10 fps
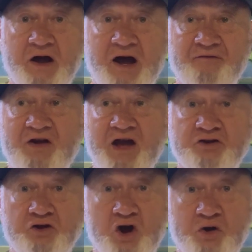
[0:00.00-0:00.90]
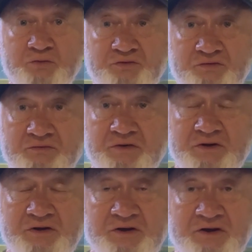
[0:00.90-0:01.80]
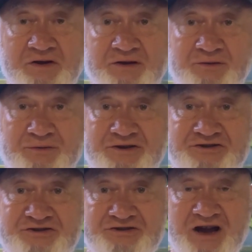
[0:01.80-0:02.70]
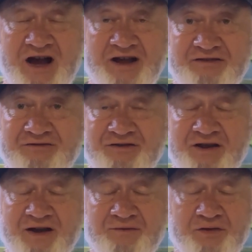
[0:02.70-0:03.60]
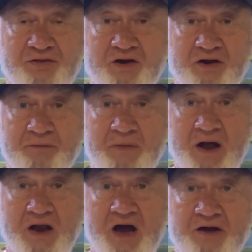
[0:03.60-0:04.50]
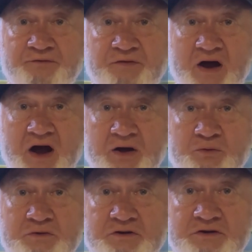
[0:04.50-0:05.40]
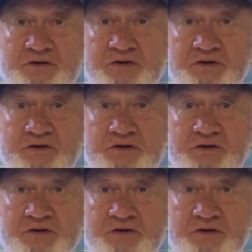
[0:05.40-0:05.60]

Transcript: I've had goat, which I never thought in my life I would